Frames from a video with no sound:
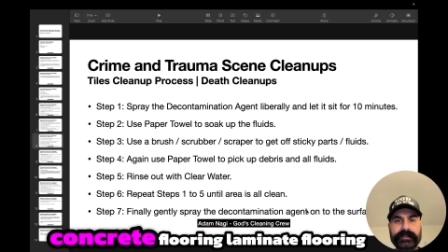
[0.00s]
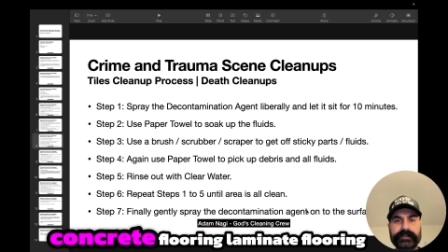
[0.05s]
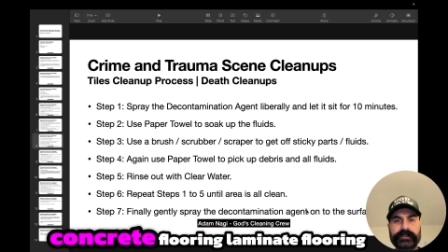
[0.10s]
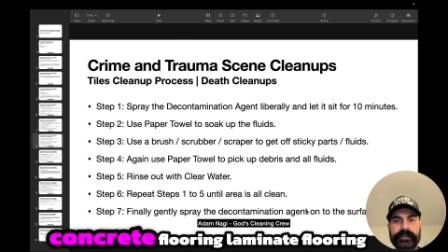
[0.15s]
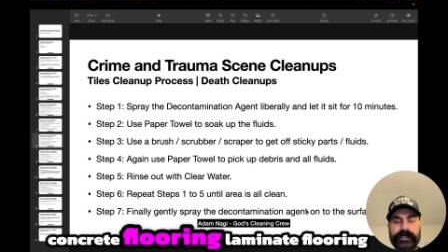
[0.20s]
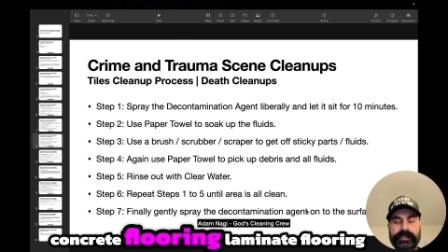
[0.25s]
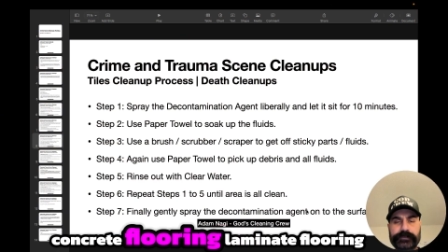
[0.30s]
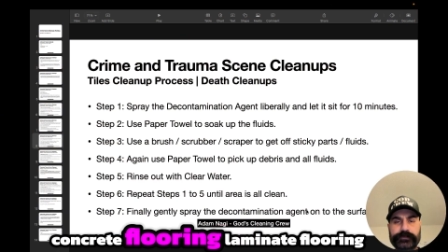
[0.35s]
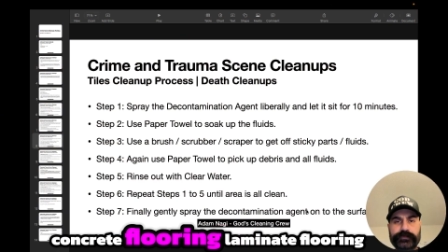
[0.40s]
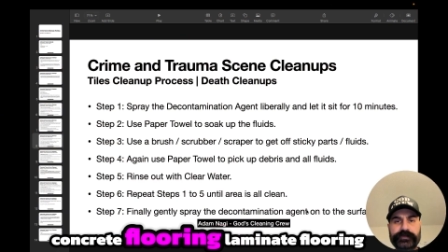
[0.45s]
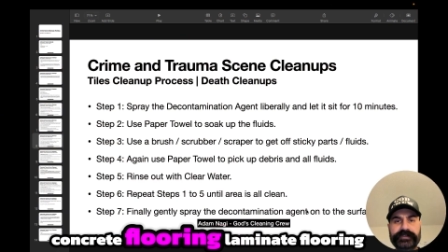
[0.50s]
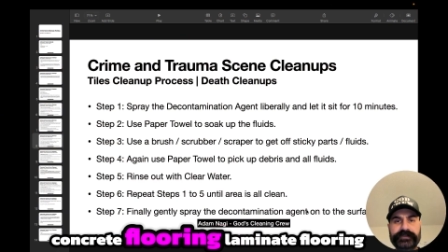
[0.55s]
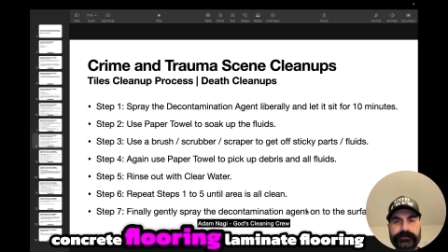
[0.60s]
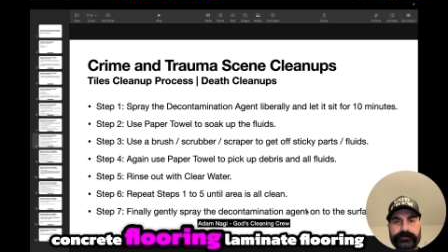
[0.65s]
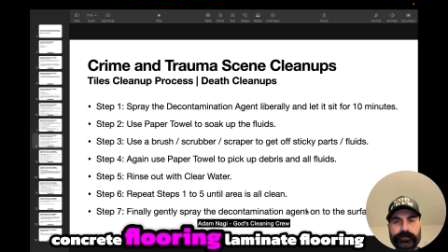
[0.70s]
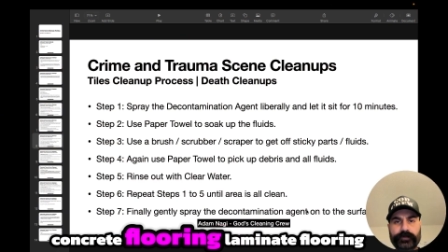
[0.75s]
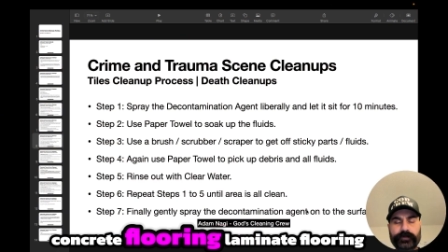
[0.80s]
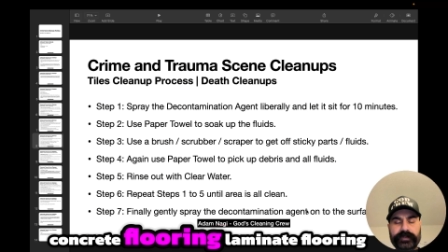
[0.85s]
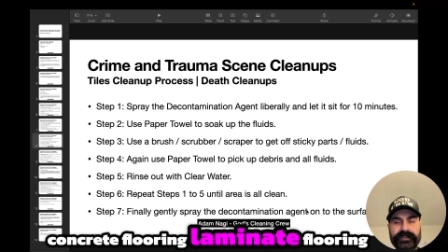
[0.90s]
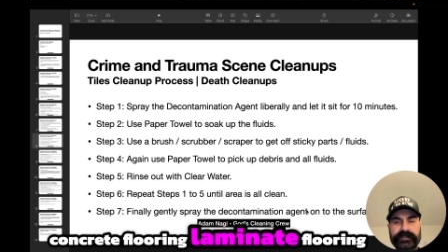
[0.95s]
concrete
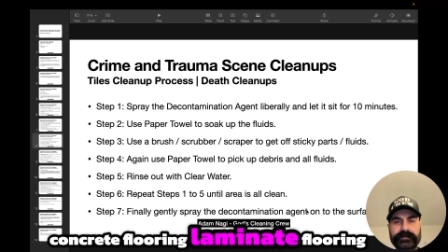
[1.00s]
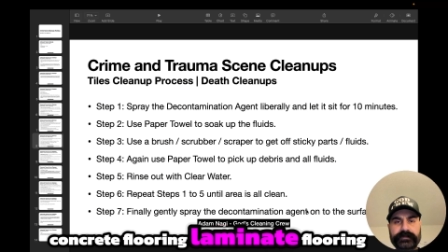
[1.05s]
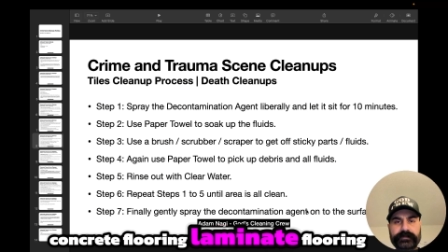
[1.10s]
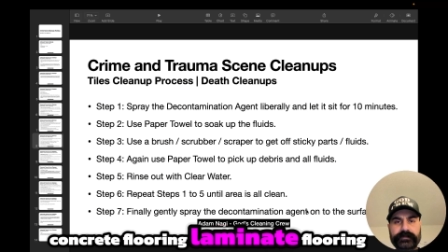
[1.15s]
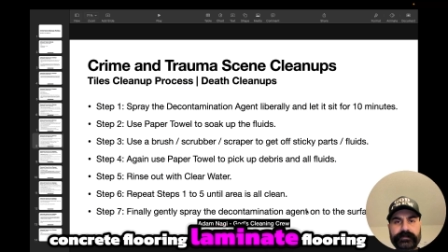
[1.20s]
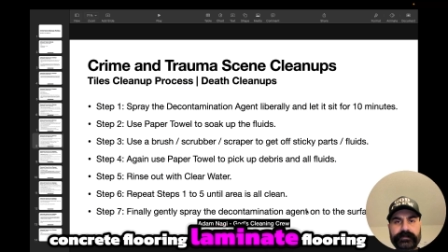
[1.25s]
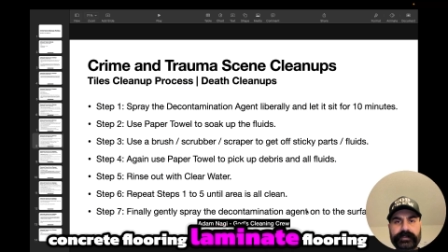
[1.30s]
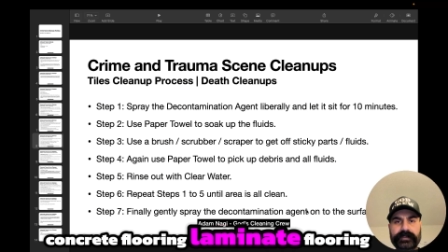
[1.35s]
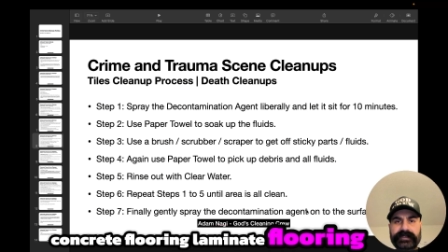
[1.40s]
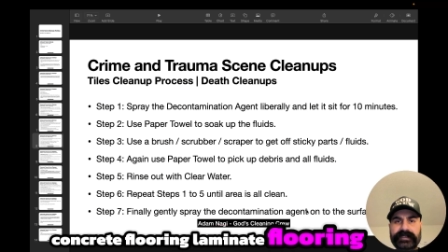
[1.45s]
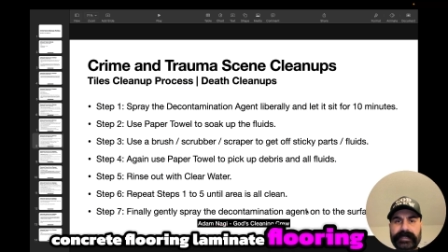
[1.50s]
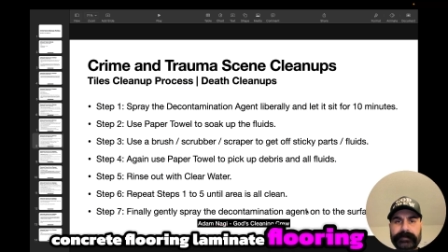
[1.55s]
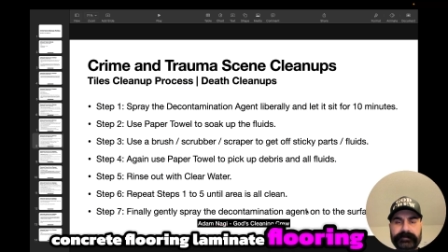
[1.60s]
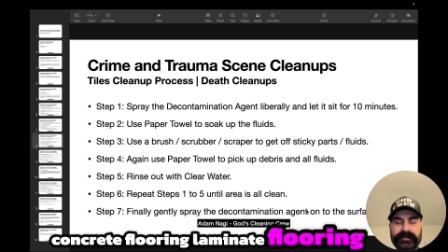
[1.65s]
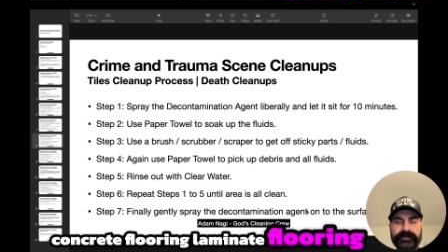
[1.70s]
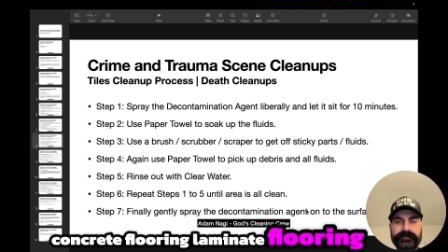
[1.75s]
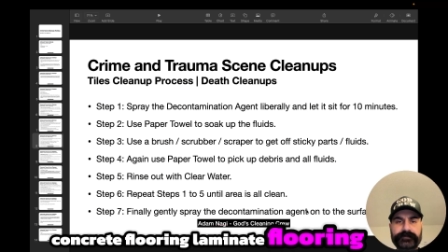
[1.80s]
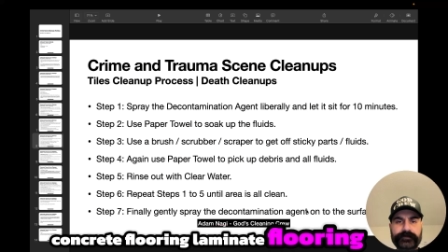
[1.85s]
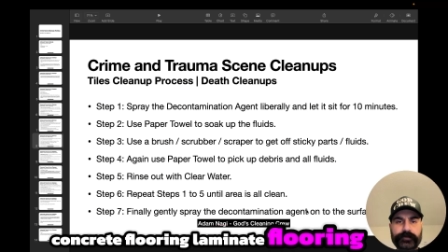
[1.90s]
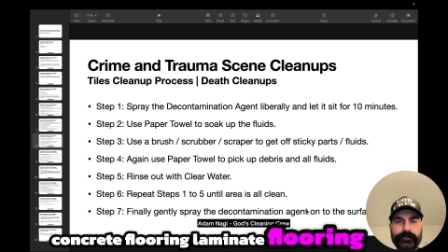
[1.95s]
flooring,
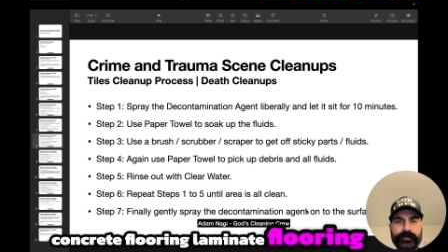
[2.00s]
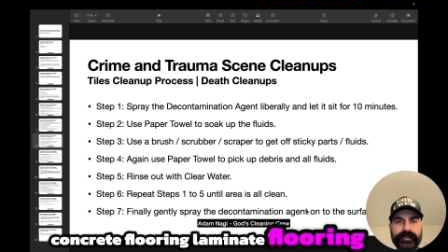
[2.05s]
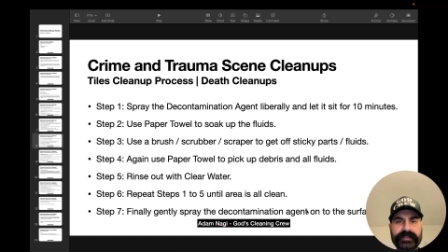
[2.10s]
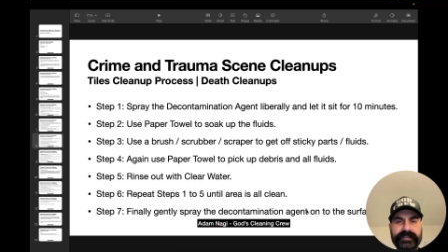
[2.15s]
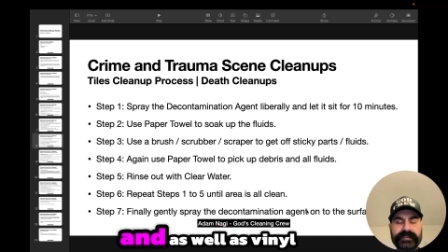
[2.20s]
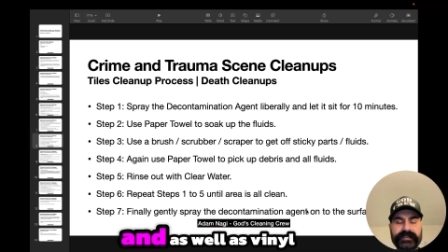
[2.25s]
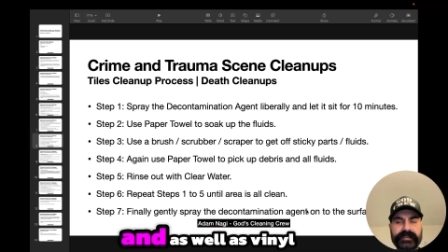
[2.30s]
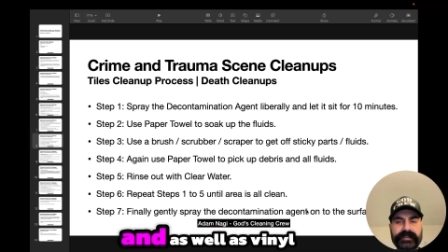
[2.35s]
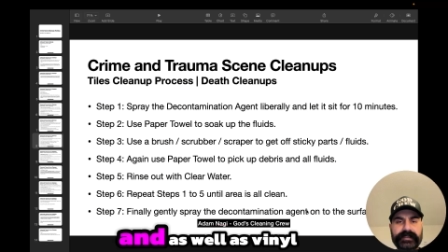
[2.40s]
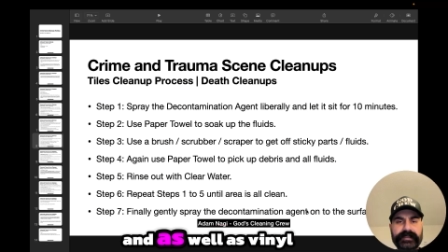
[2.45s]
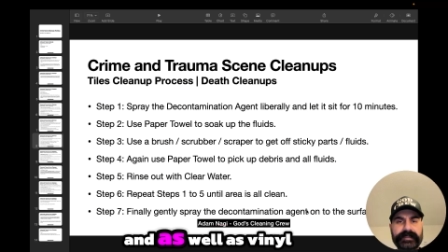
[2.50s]
laminate flooring,